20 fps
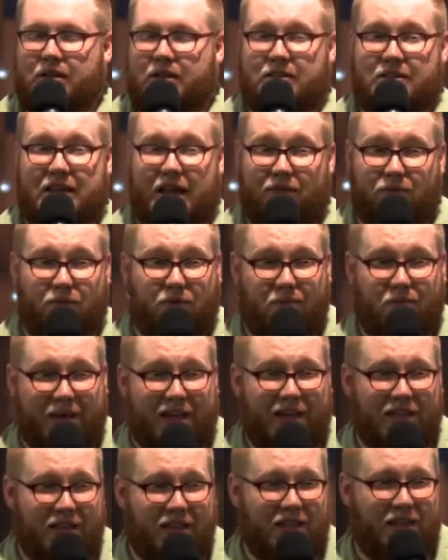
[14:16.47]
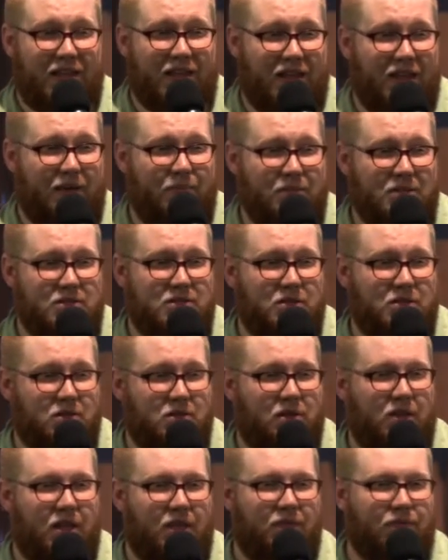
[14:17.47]
Because every bad thing that happens
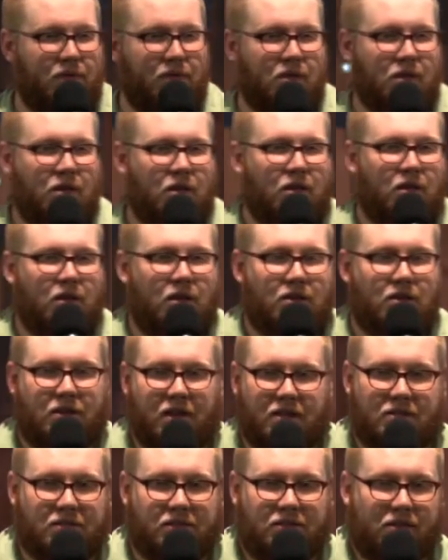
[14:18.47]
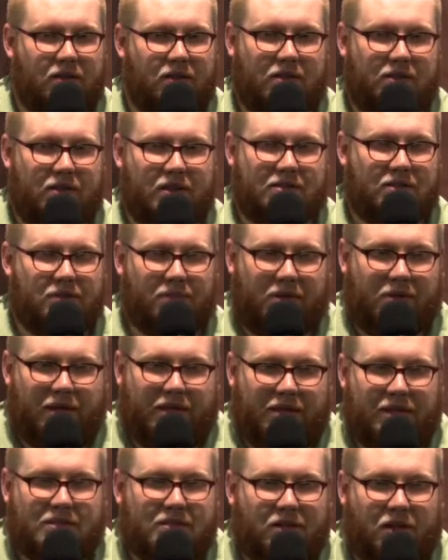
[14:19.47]
in your life doesn't, doesn't,
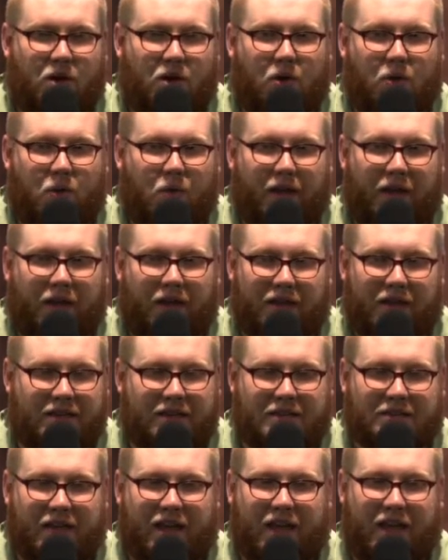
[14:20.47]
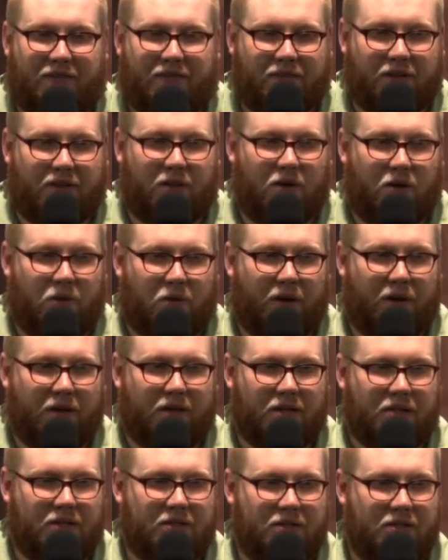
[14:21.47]
it doesn't go away. It doesn't have to go
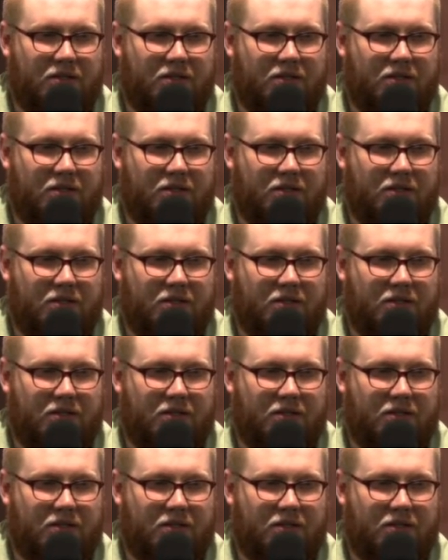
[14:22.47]
away.